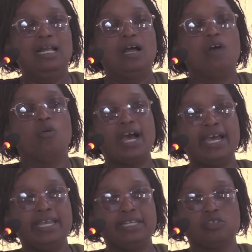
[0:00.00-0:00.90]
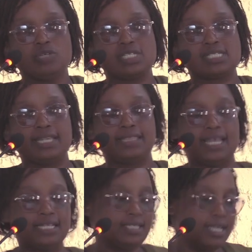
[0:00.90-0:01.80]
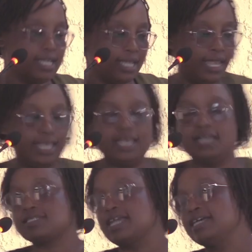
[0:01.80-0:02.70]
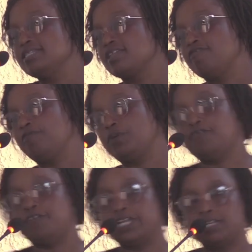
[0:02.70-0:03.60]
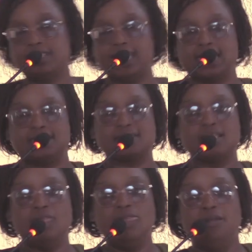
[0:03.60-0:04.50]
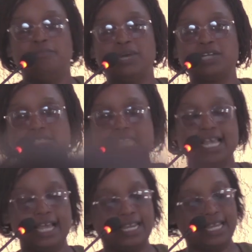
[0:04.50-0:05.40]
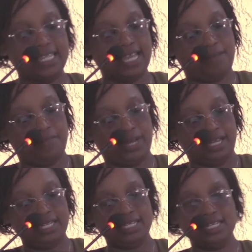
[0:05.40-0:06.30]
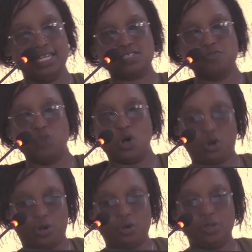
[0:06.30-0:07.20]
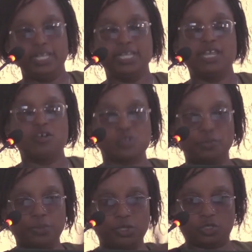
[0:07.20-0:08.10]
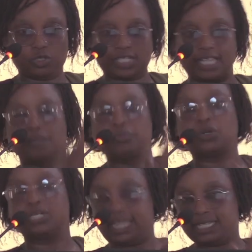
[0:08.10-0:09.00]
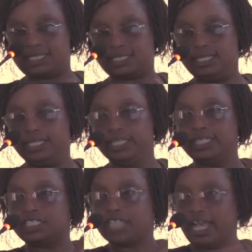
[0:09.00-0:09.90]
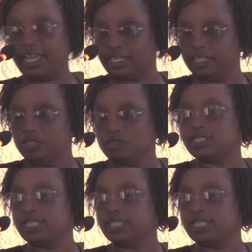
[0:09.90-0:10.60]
Why do we say that? Science have proven that panosangana nyama, ne smoke, producer the product, iri char-grilled,